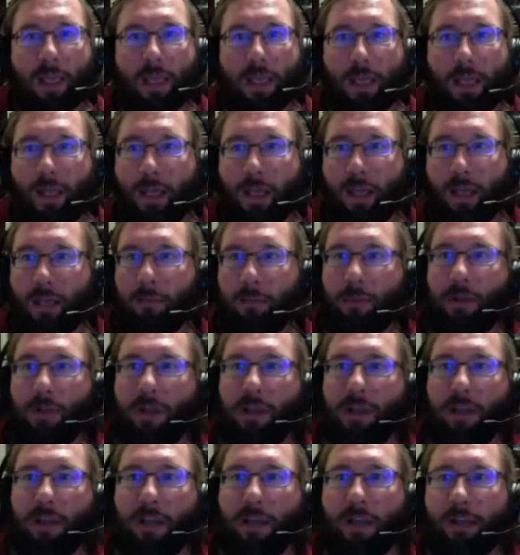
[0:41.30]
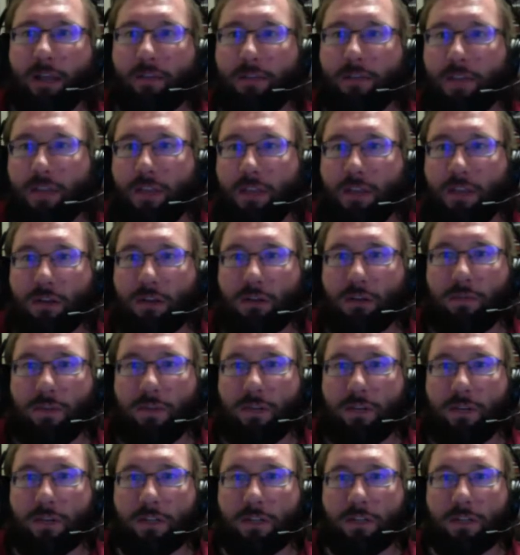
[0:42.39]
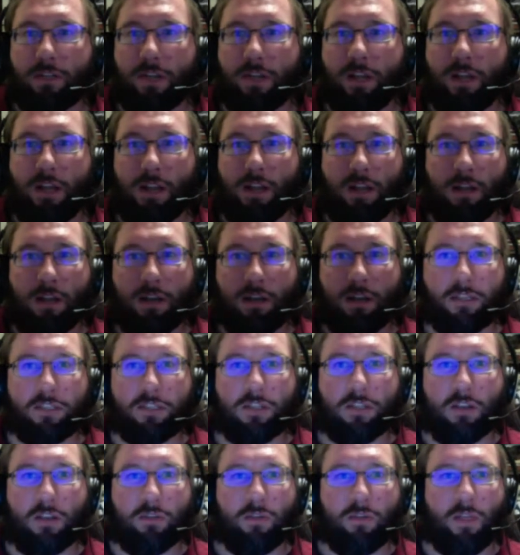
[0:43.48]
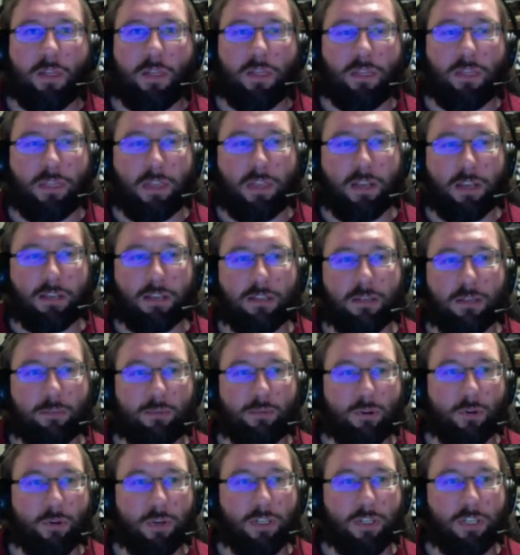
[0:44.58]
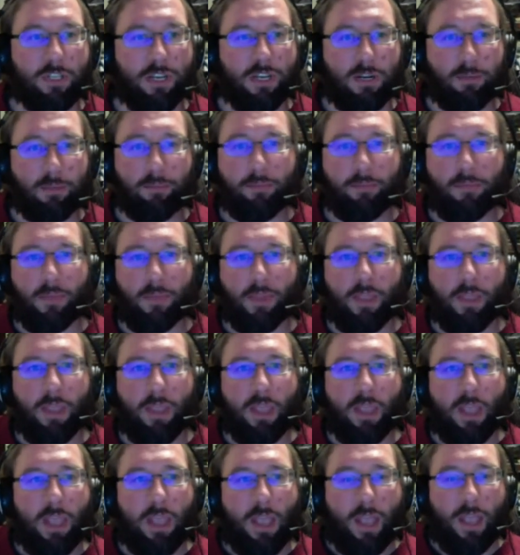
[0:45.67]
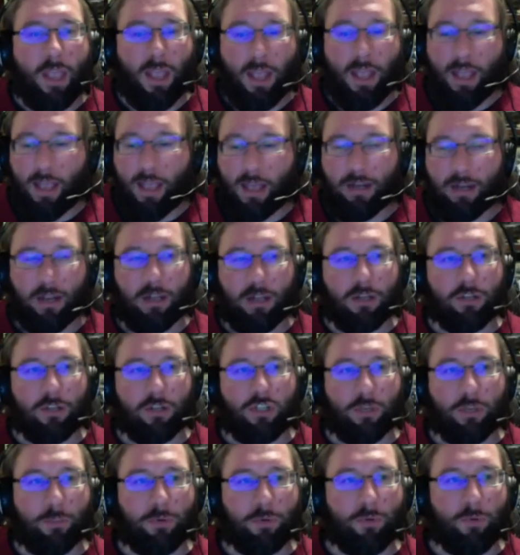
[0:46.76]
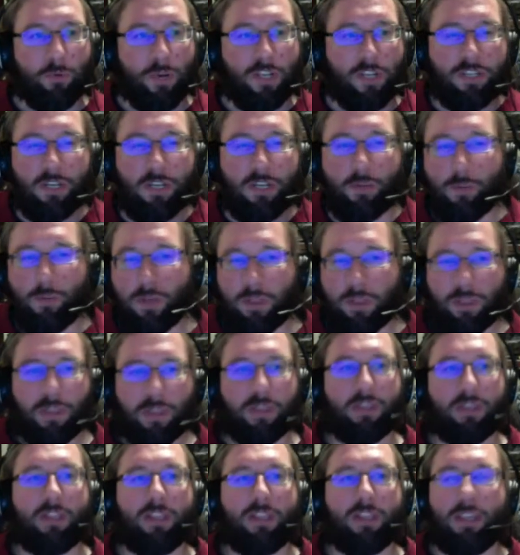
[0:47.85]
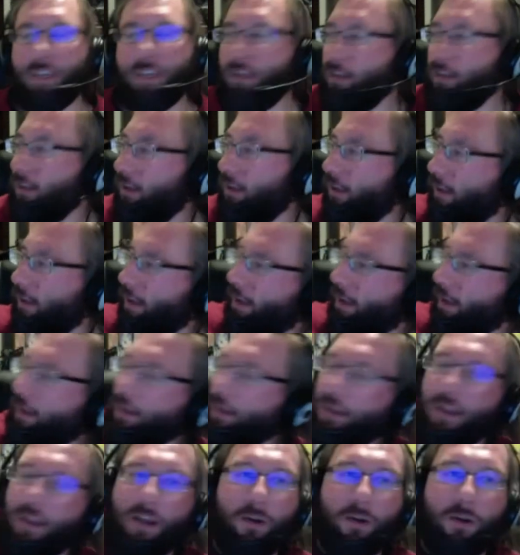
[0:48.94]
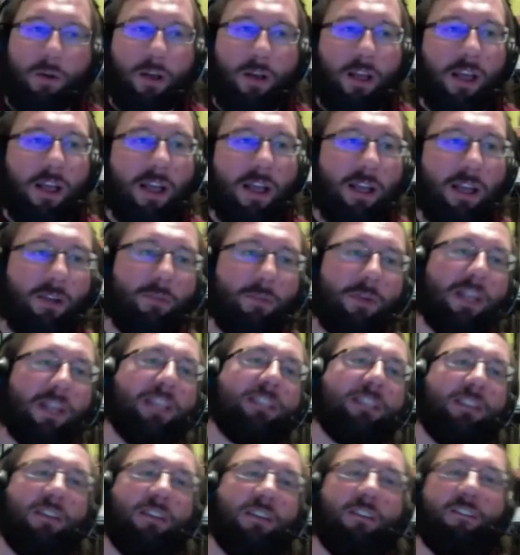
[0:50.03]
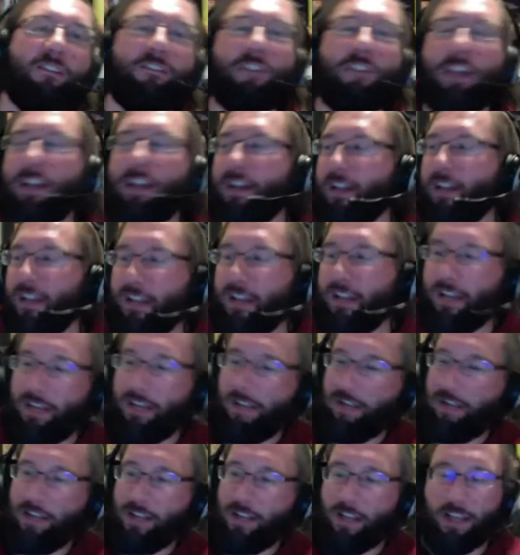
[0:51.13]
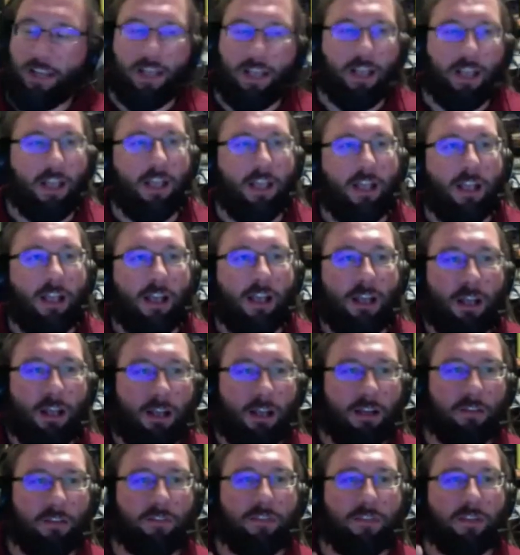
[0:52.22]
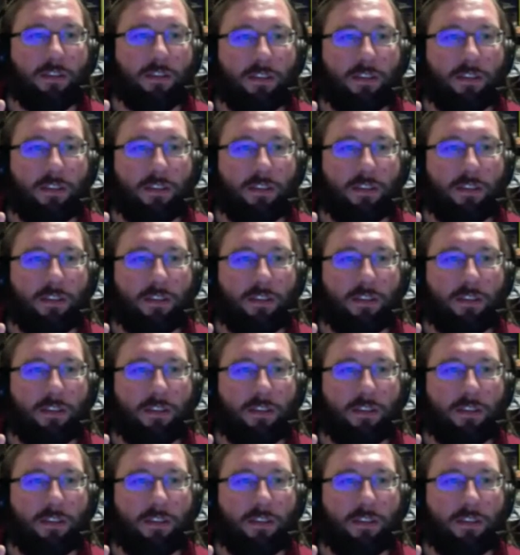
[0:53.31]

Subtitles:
I have a convenient list of things in progress here, and I'll jump right in with the release, finally, of